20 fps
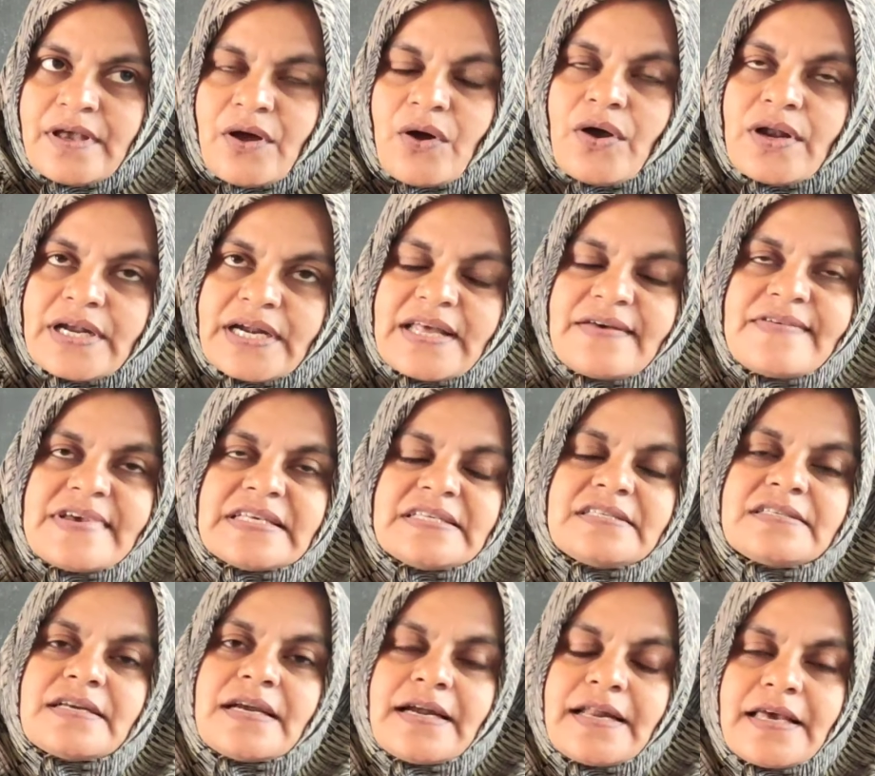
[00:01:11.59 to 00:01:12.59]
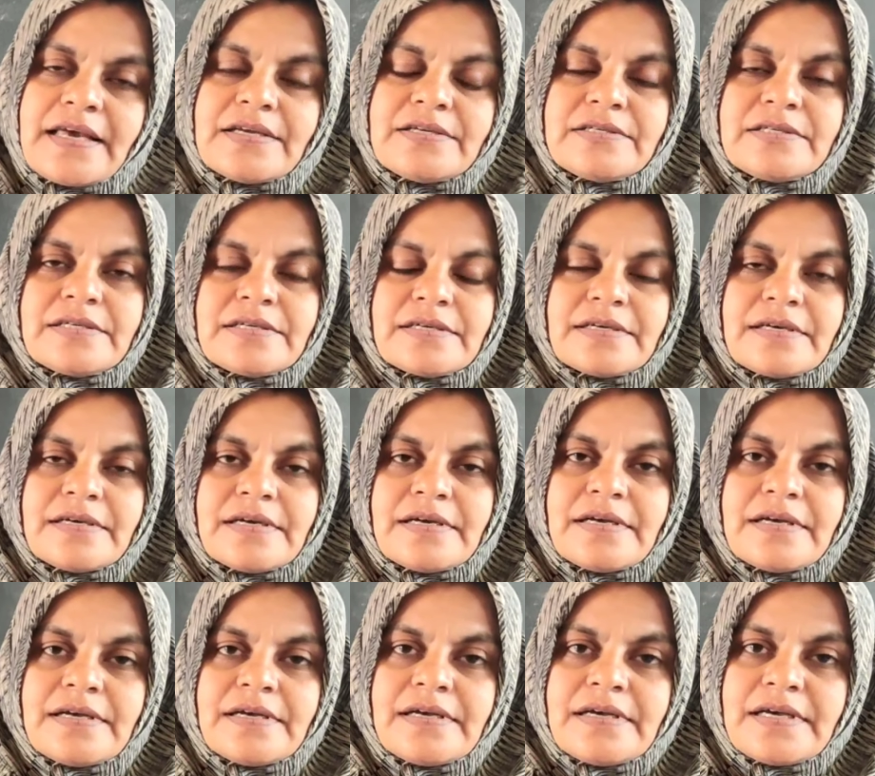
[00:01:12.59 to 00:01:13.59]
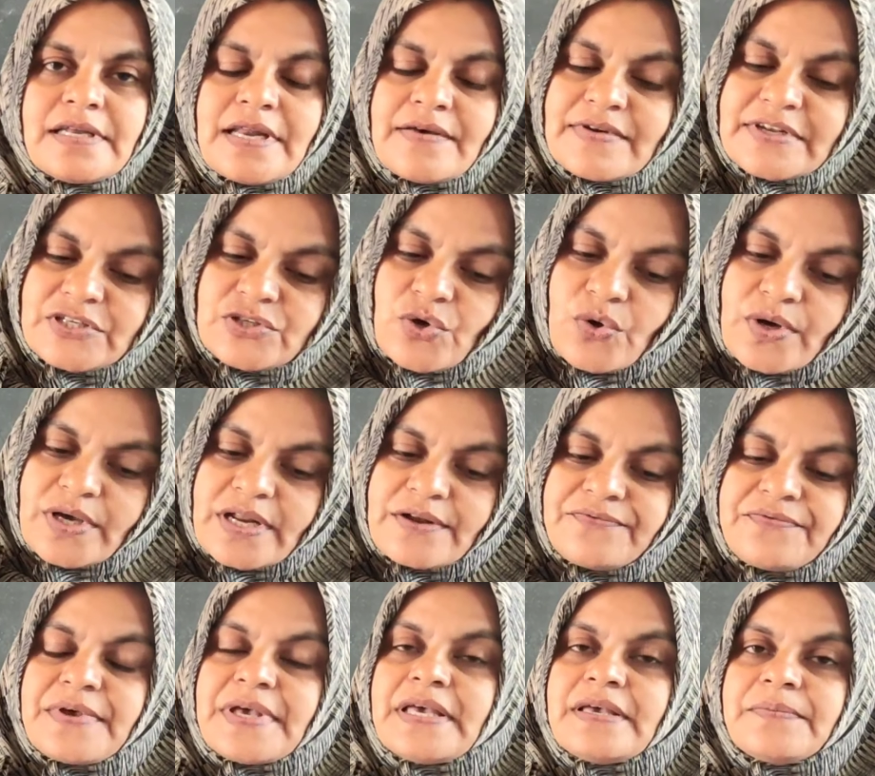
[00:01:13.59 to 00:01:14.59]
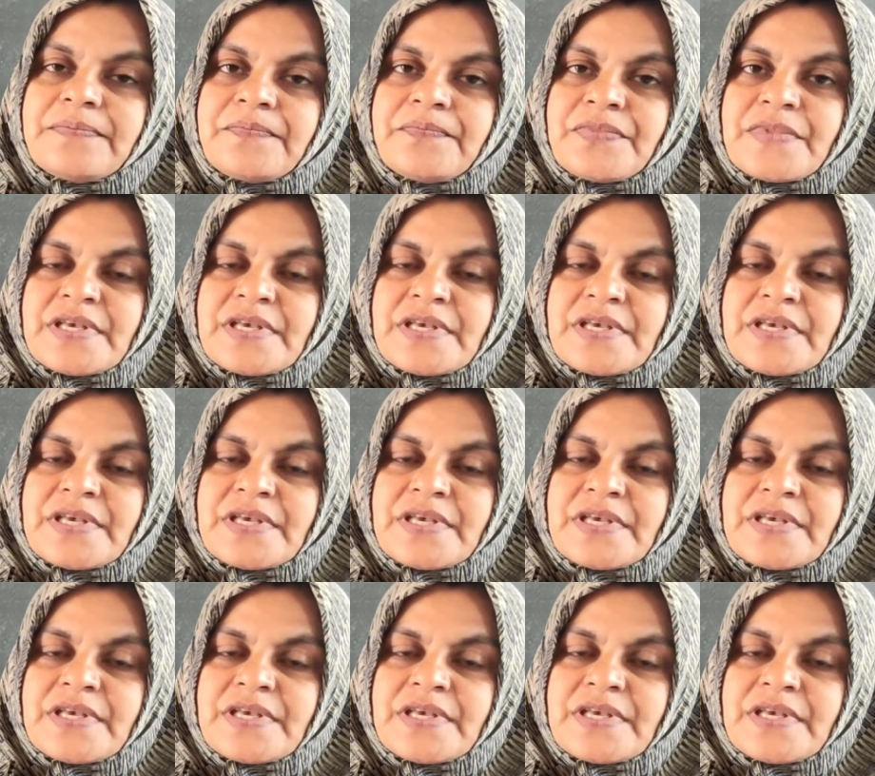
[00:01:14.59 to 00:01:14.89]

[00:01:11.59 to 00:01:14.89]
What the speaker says: Already we studied in our geography,